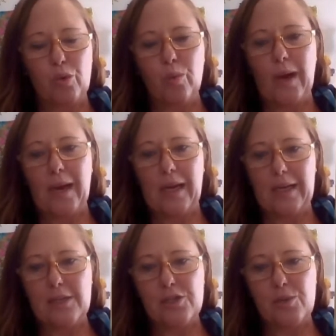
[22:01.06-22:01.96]
doorway
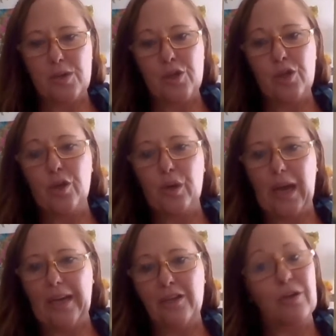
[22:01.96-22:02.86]
into a new,
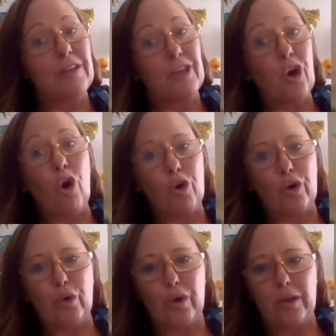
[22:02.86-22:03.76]
and you're in the
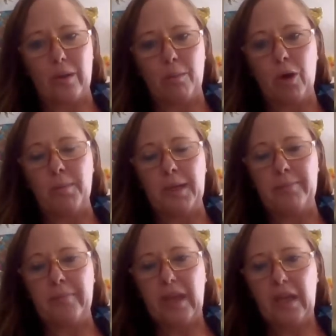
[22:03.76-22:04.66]
corridor at the
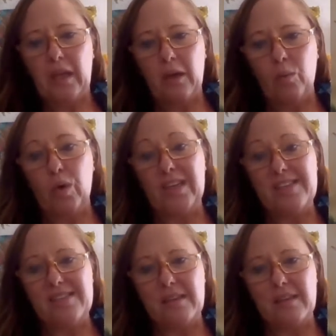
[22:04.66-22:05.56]
moment. What
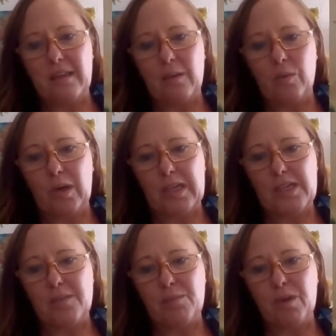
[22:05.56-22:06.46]
is it that you're
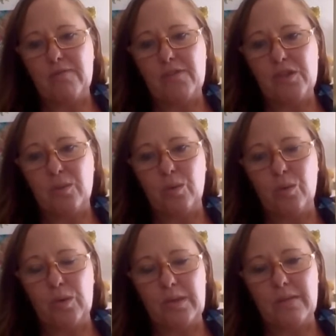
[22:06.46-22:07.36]
wanting to move
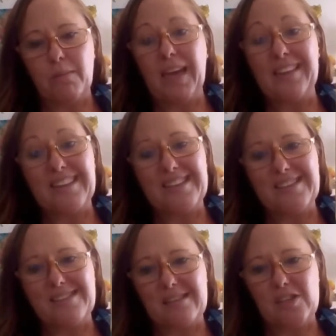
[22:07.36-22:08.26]
towards? Make the
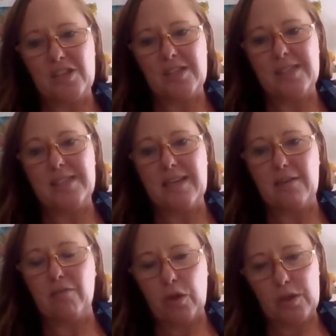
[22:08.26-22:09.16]
decision,
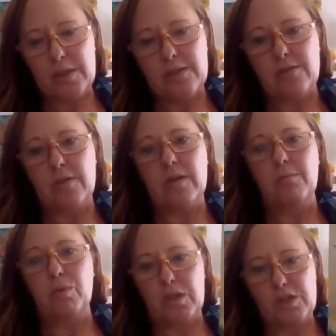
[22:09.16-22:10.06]
stay focused on it,
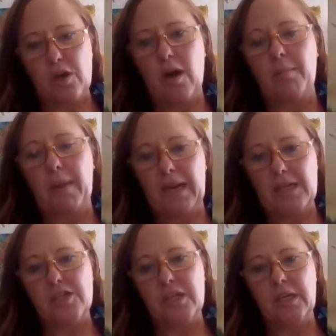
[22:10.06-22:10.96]
put the time,
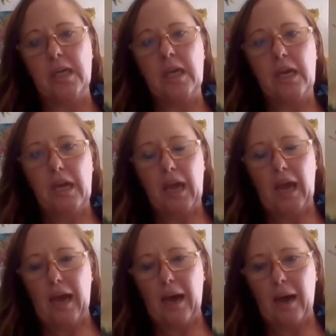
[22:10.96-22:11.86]
energy
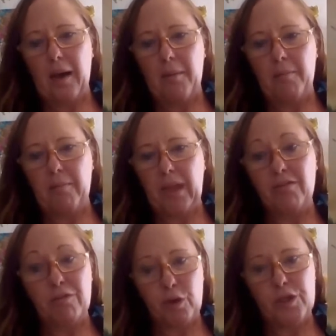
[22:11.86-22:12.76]

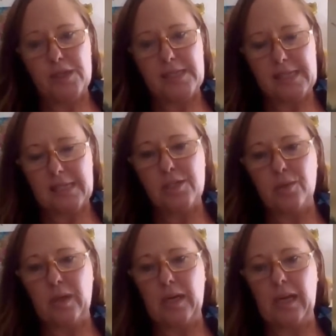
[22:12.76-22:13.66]
and focus
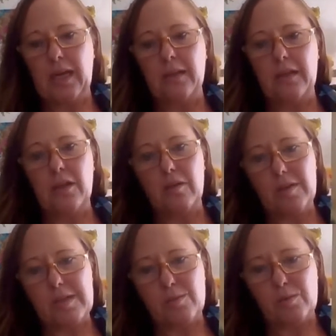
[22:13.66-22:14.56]
into it, and the
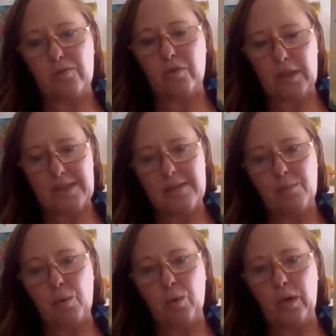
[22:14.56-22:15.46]
universe will fully
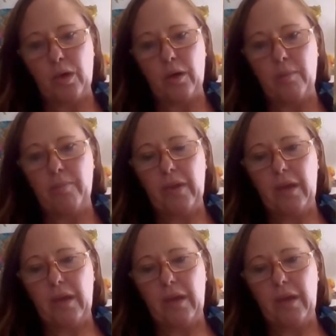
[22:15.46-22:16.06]
support you